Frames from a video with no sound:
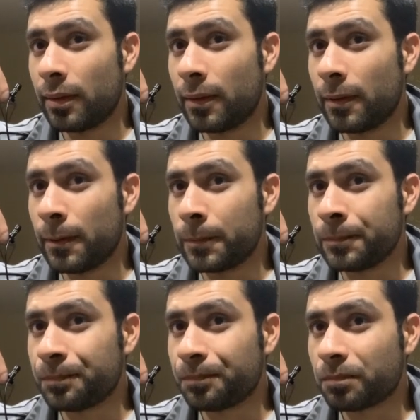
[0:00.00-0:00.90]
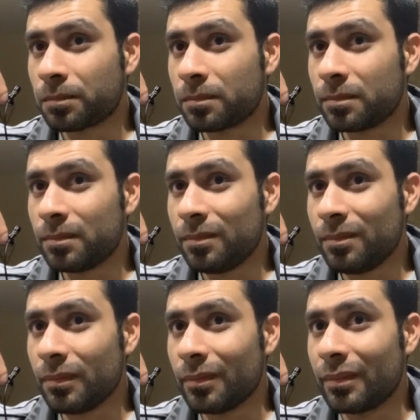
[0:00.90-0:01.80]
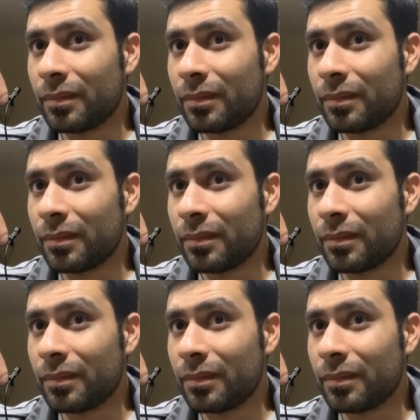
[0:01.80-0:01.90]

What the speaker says: No one is speaking in this clip.